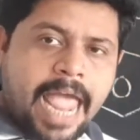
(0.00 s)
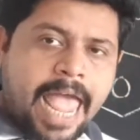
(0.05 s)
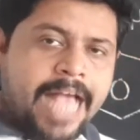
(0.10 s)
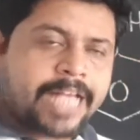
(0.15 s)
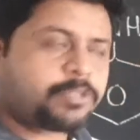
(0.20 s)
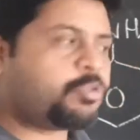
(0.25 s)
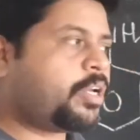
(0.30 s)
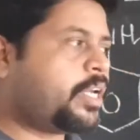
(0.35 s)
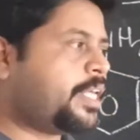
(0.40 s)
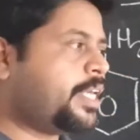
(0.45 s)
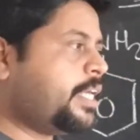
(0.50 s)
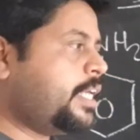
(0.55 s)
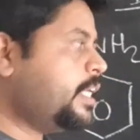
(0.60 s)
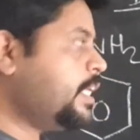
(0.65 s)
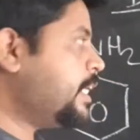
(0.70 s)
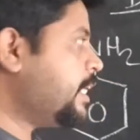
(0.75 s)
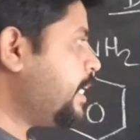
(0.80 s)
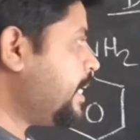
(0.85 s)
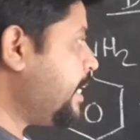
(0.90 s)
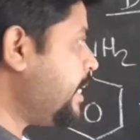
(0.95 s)
Actually,
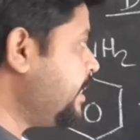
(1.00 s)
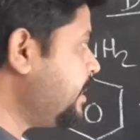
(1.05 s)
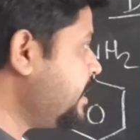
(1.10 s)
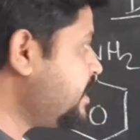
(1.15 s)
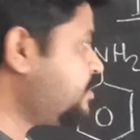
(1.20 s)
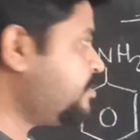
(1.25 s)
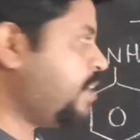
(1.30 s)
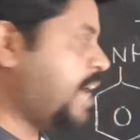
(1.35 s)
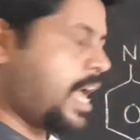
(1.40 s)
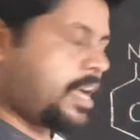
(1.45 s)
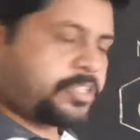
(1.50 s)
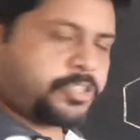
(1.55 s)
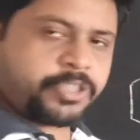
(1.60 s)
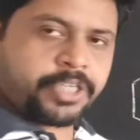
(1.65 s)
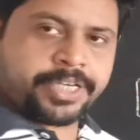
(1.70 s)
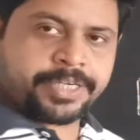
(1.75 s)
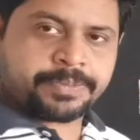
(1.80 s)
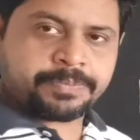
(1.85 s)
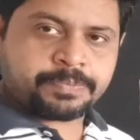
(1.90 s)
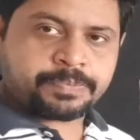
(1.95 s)
in this
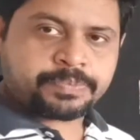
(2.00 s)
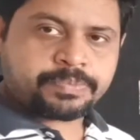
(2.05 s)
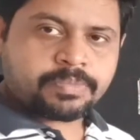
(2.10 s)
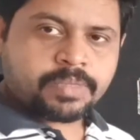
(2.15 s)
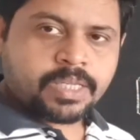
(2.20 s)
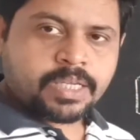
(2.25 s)
reaction,